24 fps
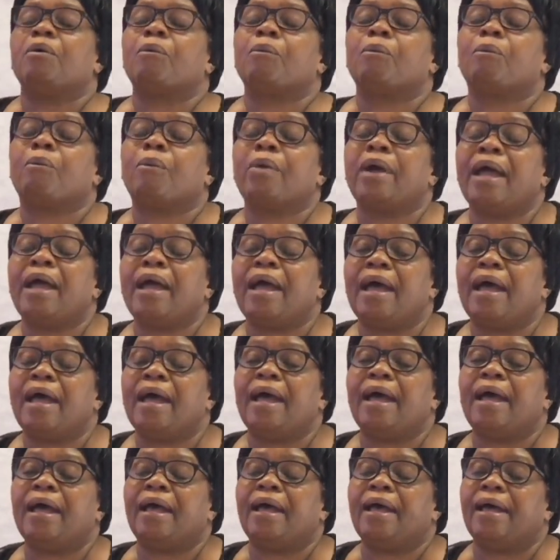
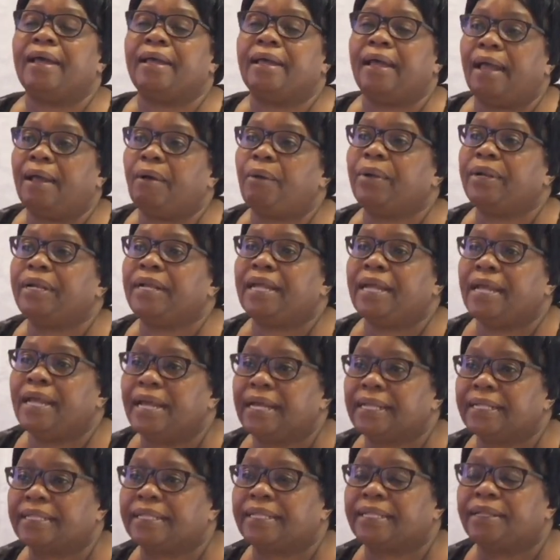where on
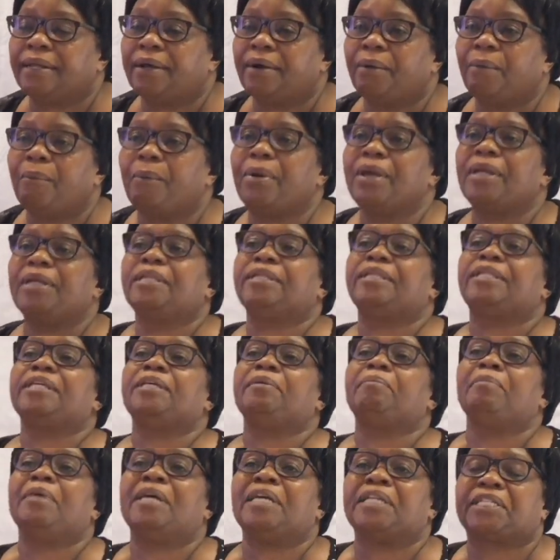earth will
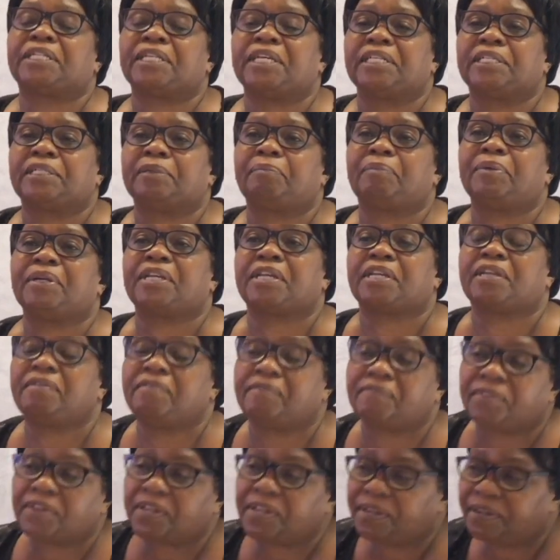the message be
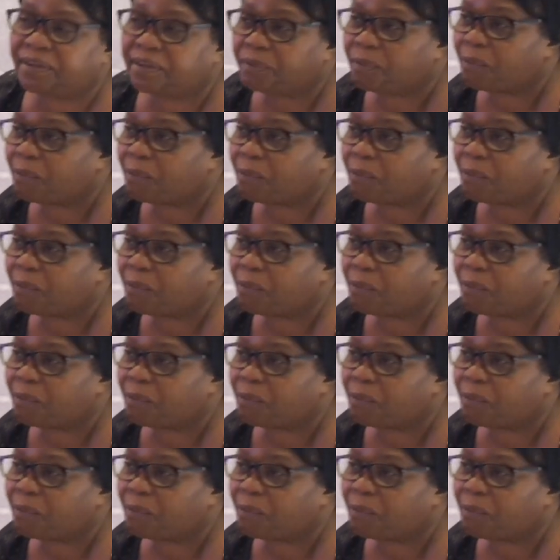given?